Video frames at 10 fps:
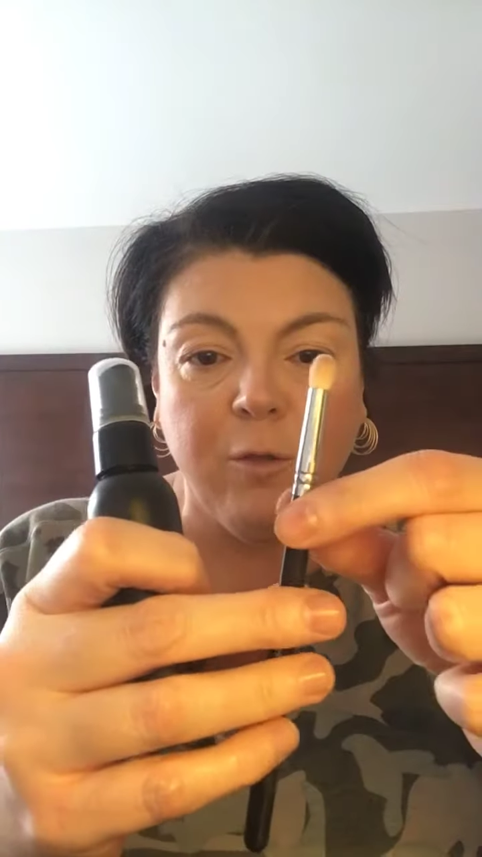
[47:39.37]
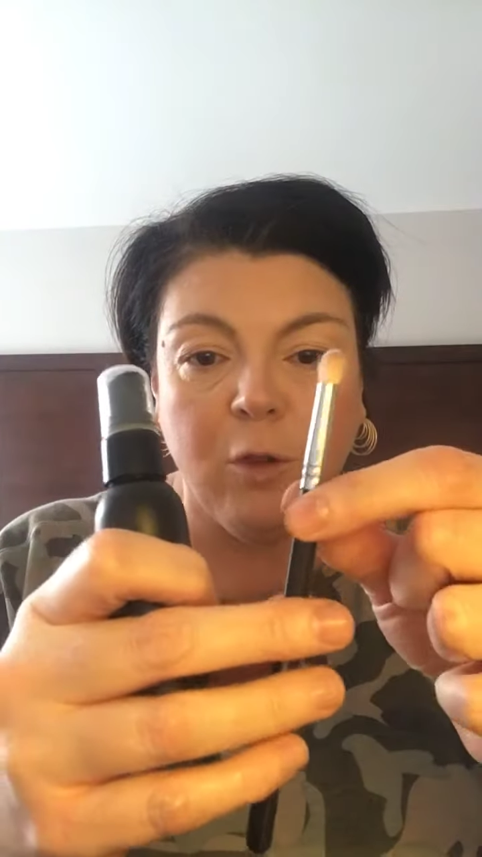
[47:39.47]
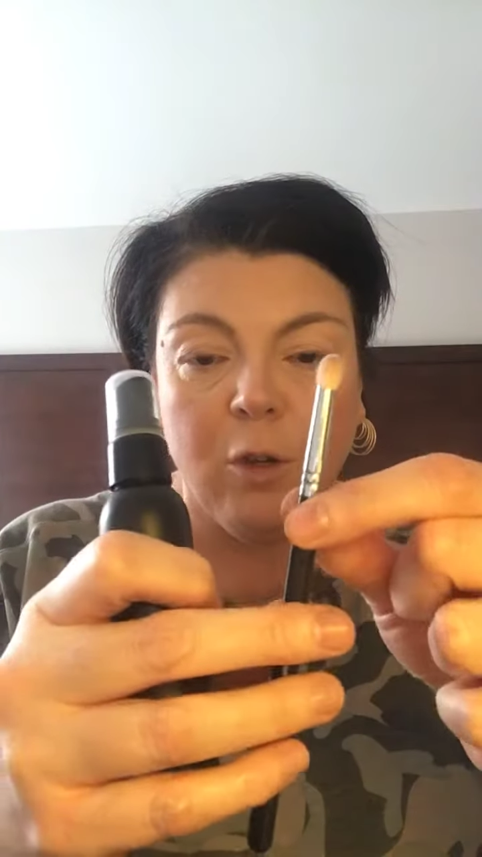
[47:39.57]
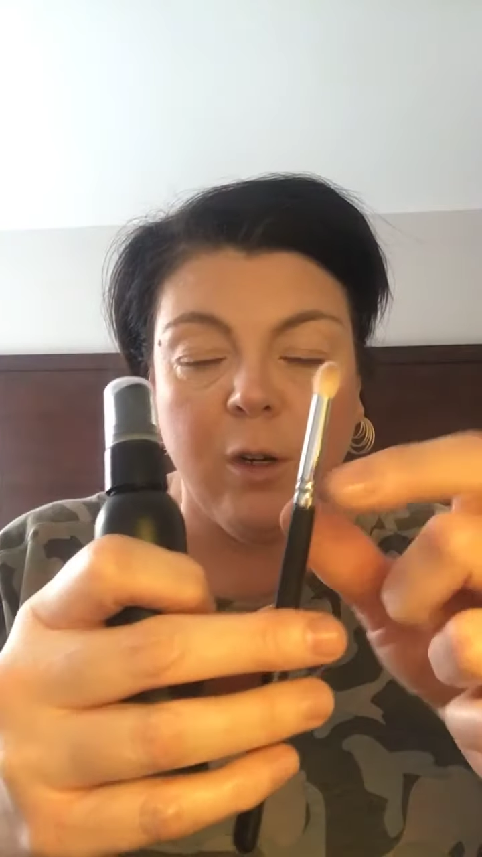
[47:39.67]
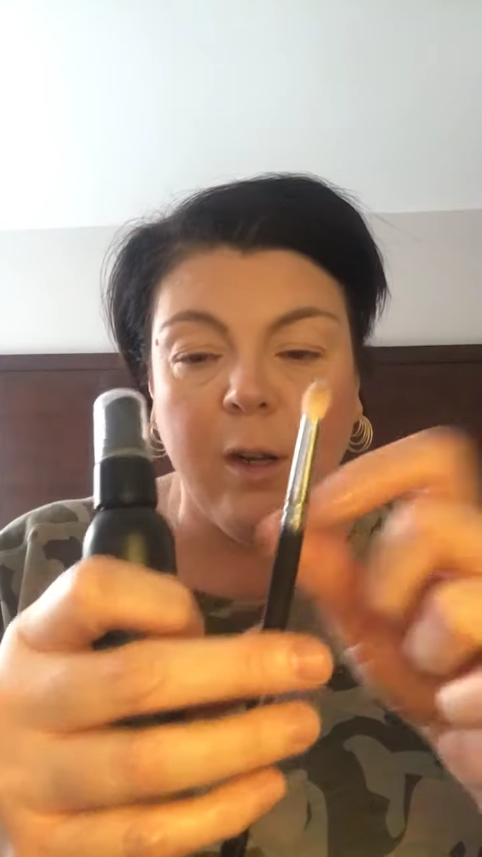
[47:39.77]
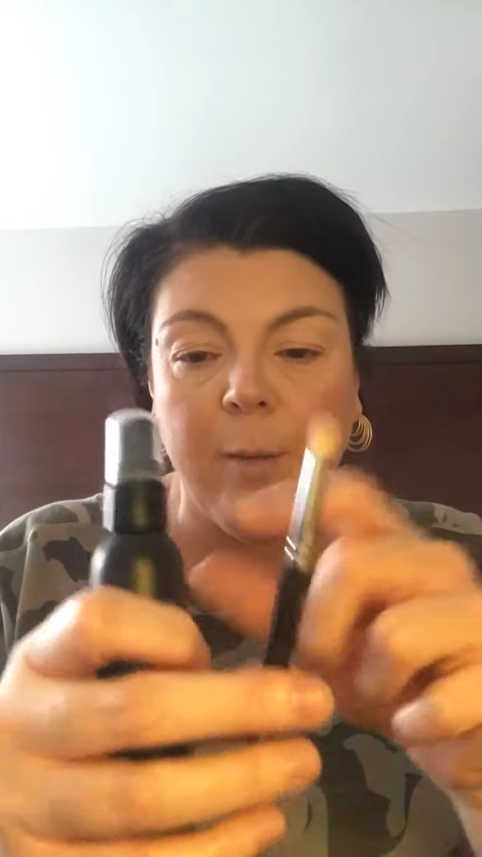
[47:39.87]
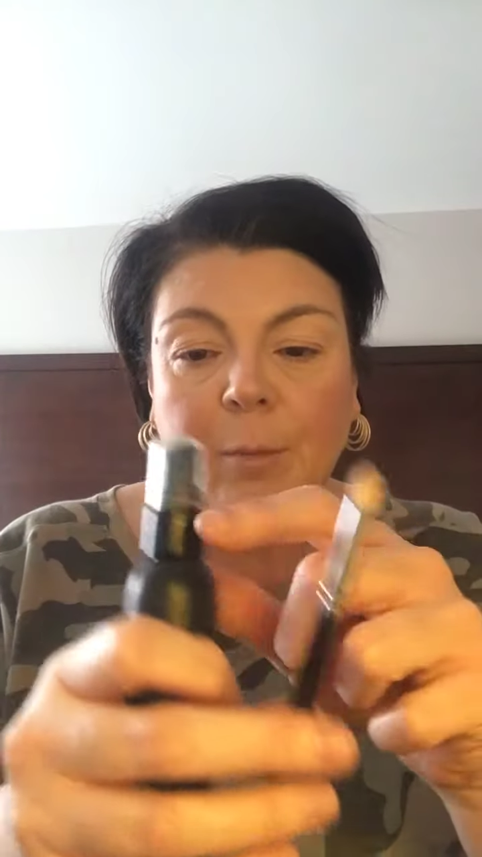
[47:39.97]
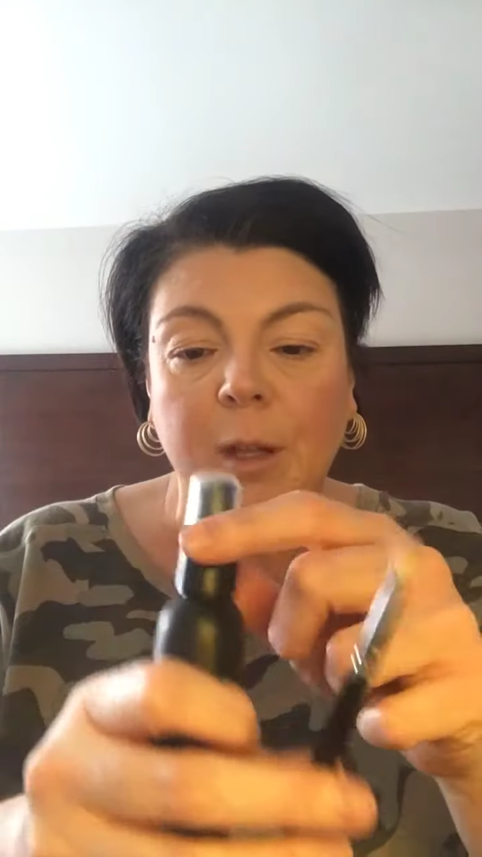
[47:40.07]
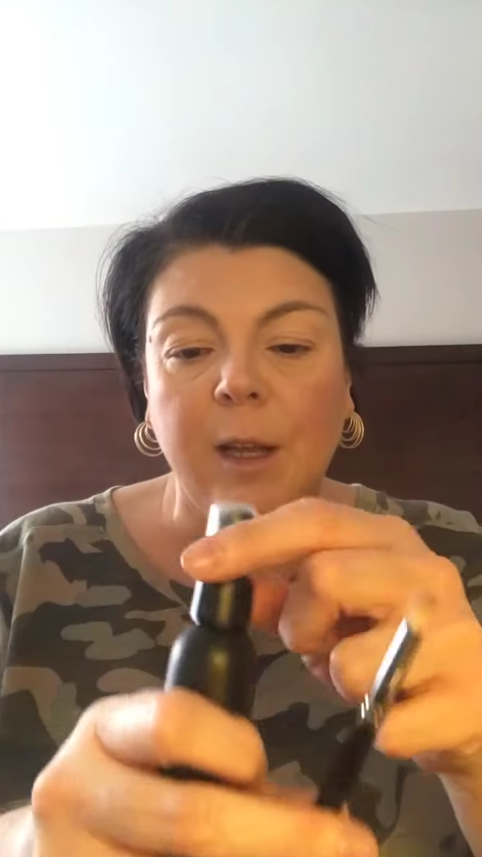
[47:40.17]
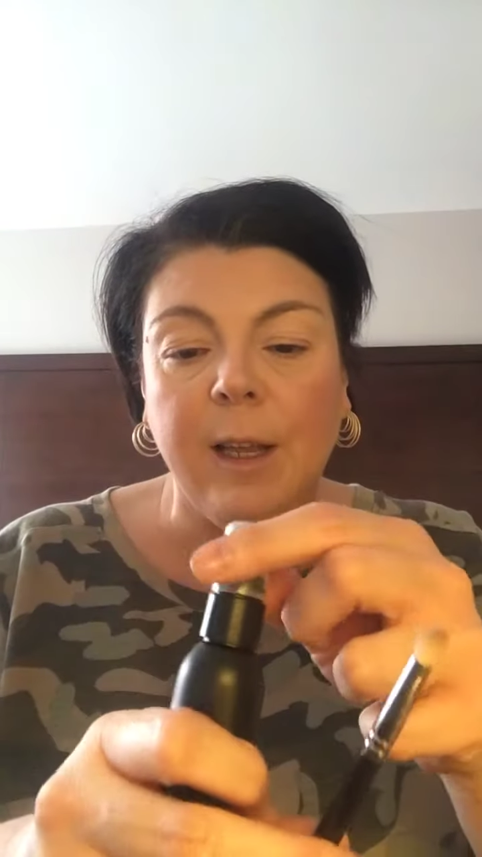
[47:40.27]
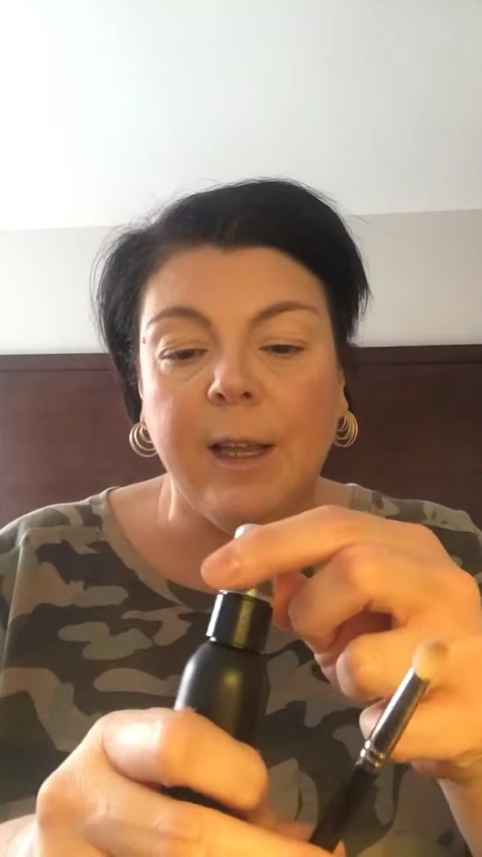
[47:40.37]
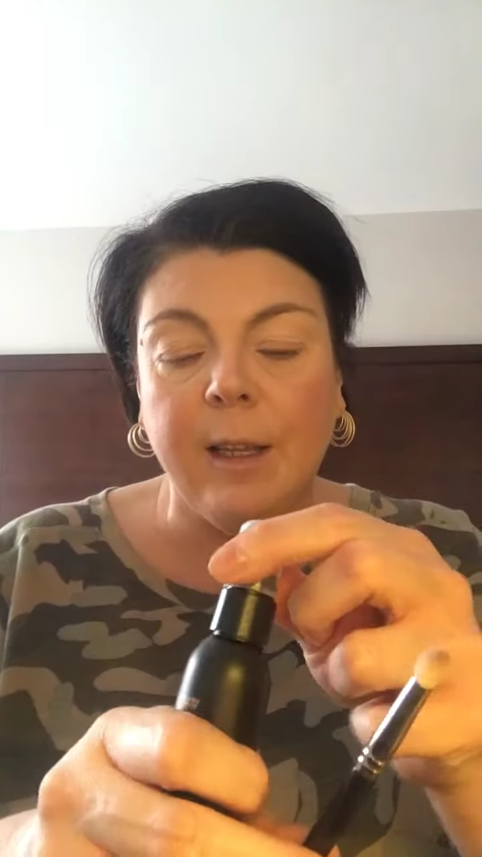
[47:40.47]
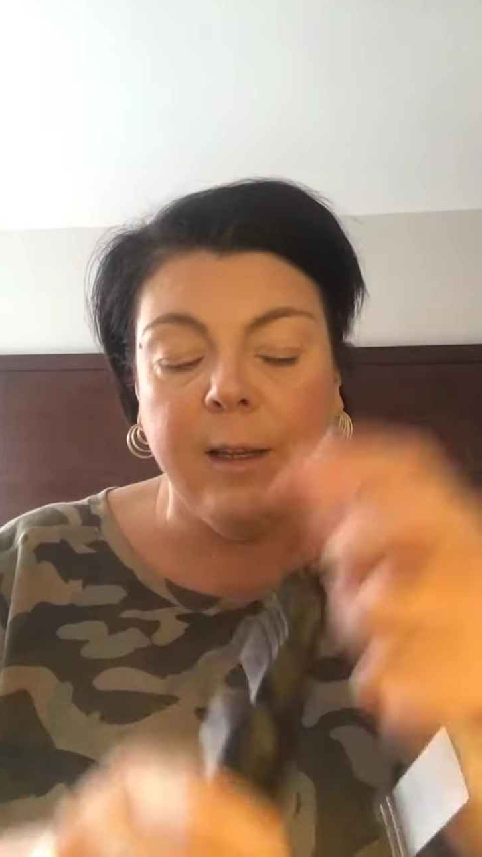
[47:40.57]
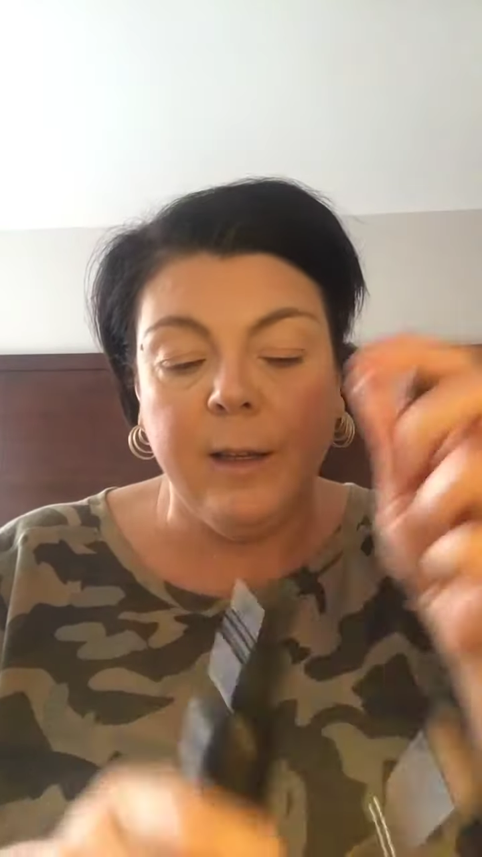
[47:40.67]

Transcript: for applying